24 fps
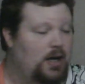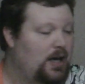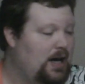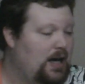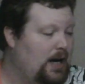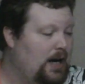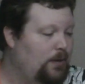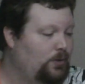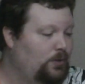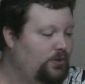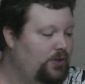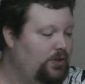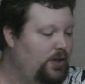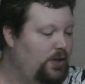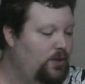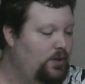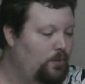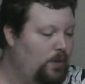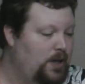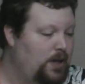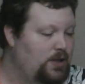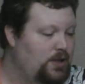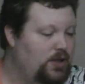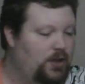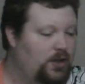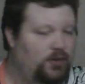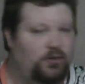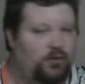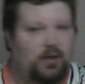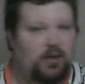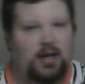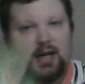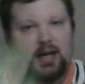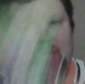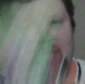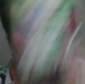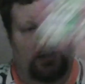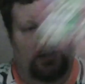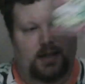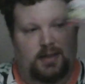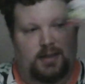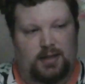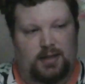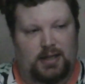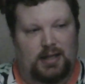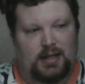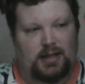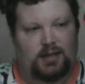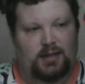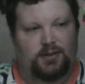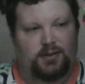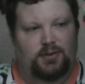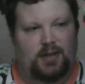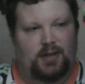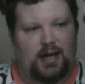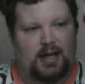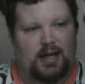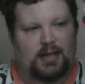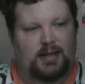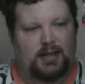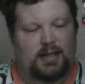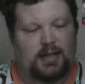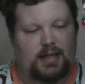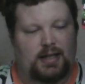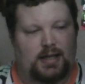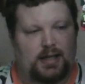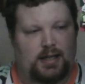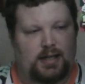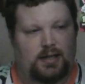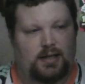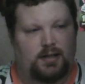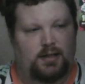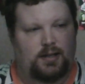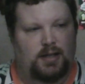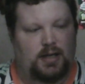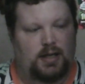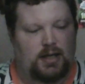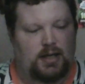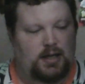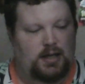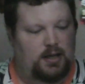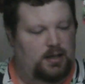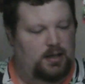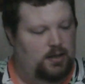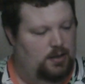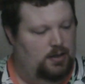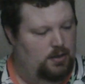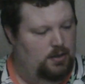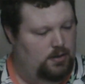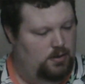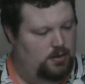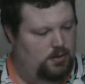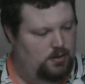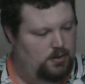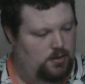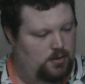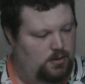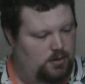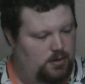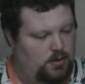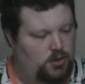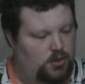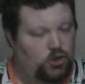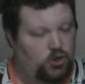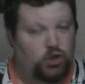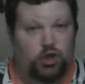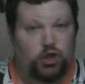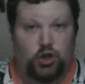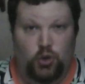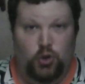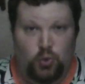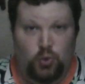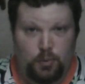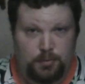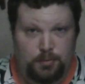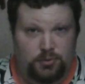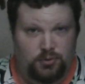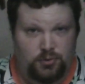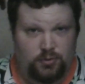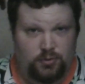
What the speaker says: I would say the wedgies, and then these, and then the cubes.